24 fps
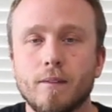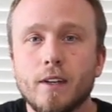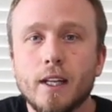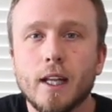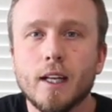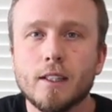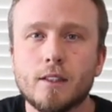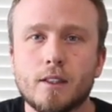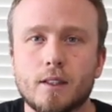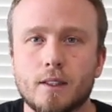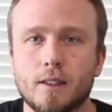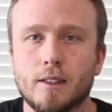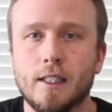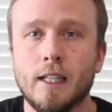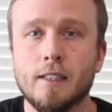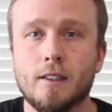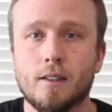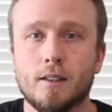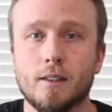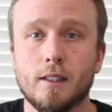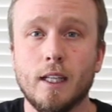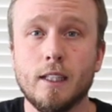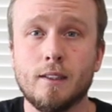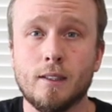I mean, that's
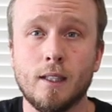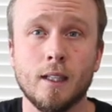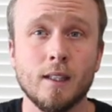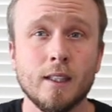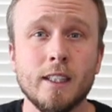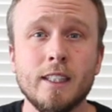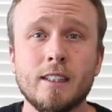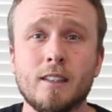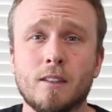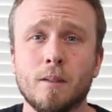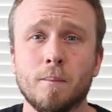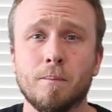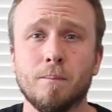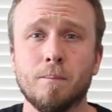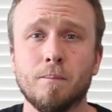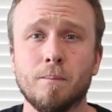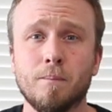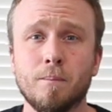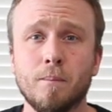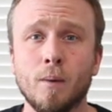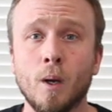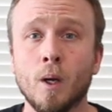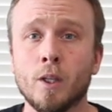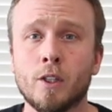at least
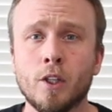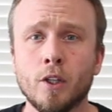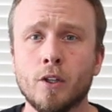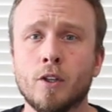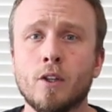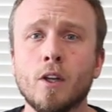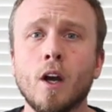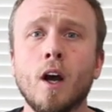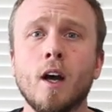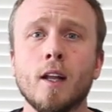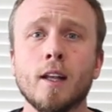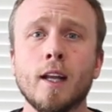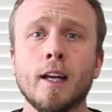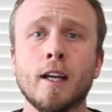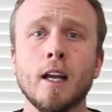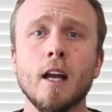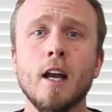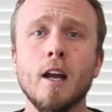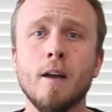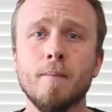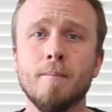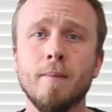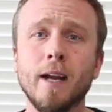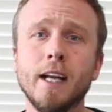a good thought. Like,
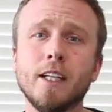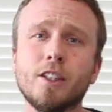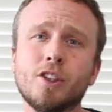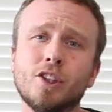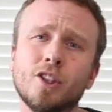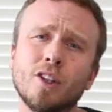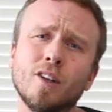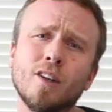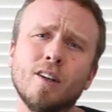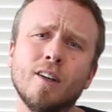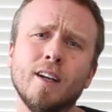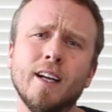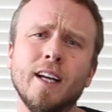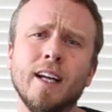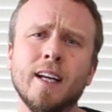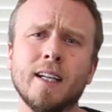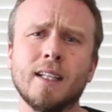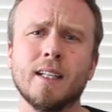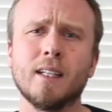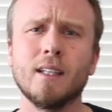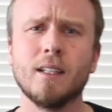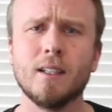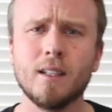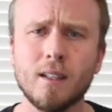make sure
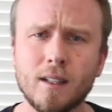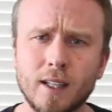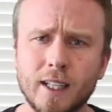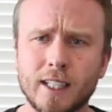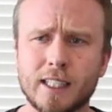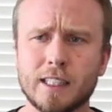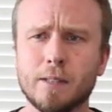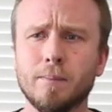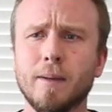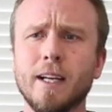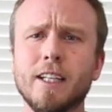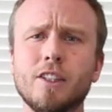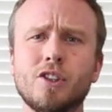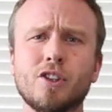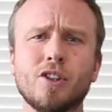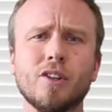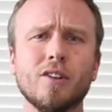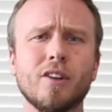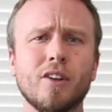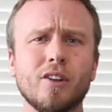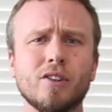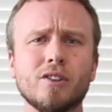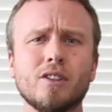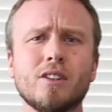it clicks. Make
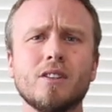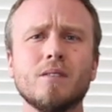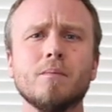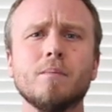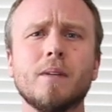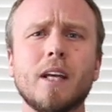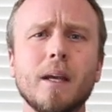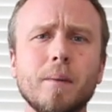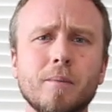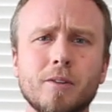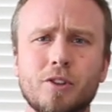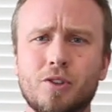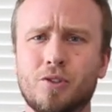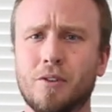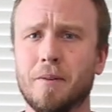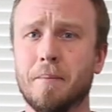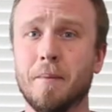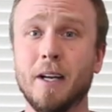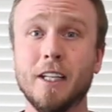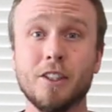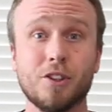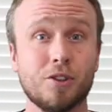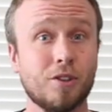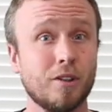sure there's some chemistry.
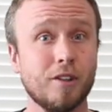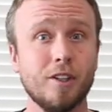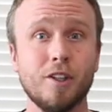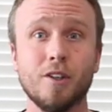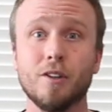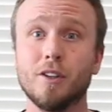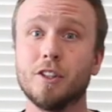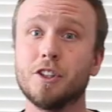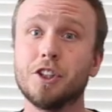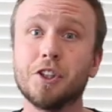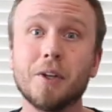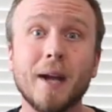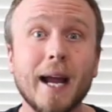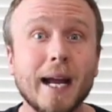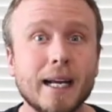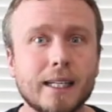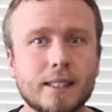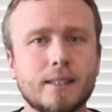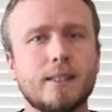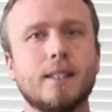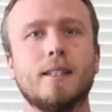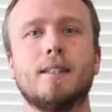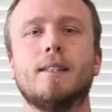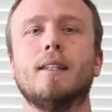Make sure you're
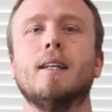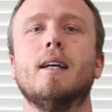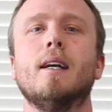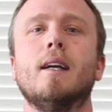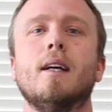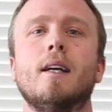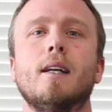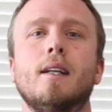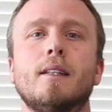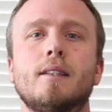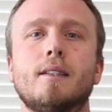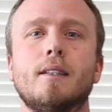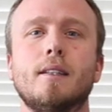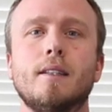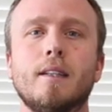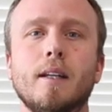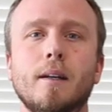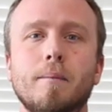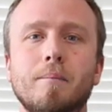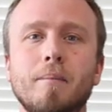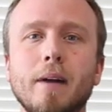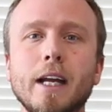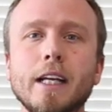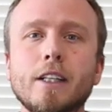attracted to
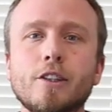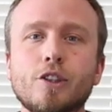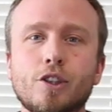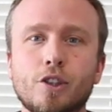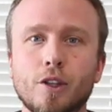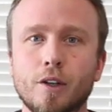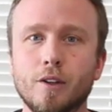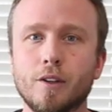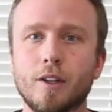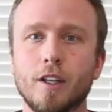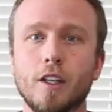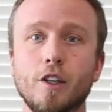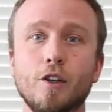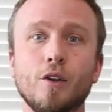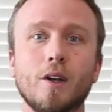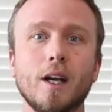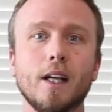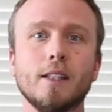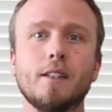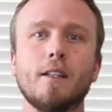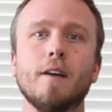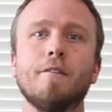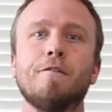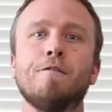them. Make sure that you
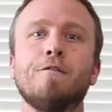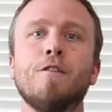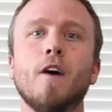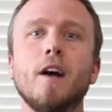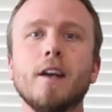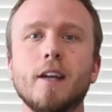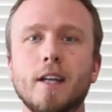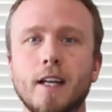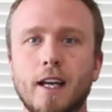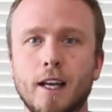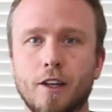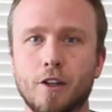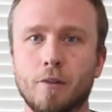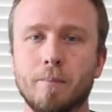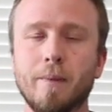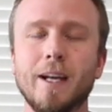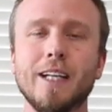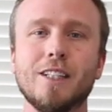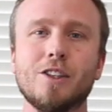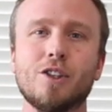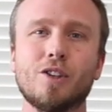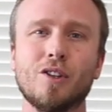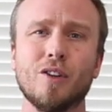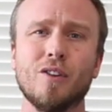guys have fun together.
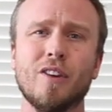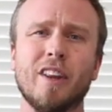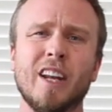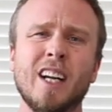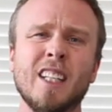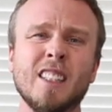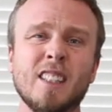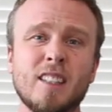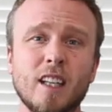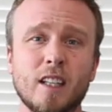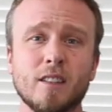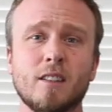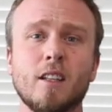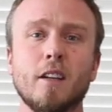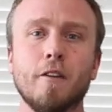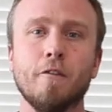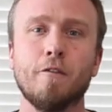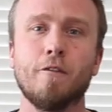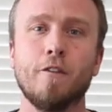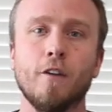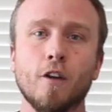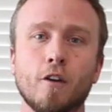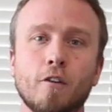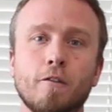Make sure that it
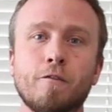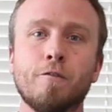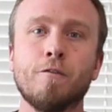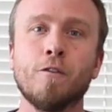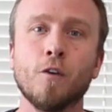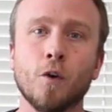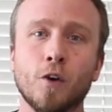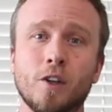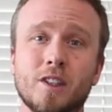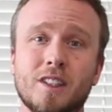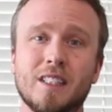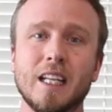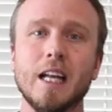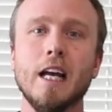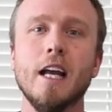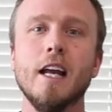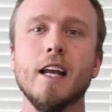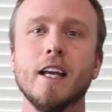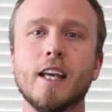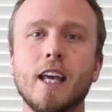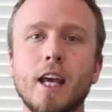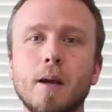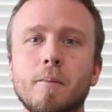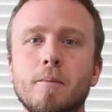doesn't feel forced.
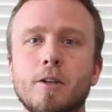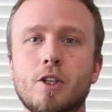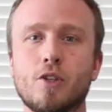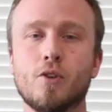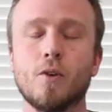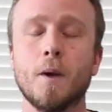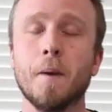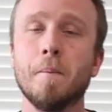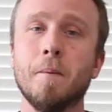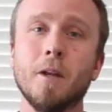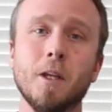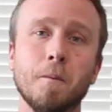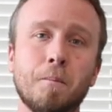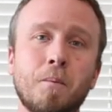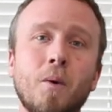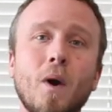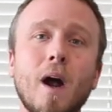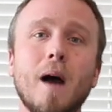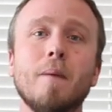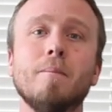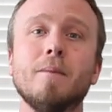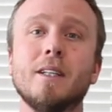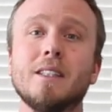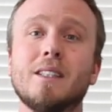Chemistry, but the
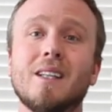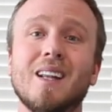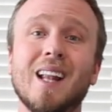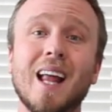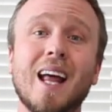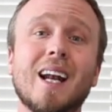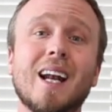problem is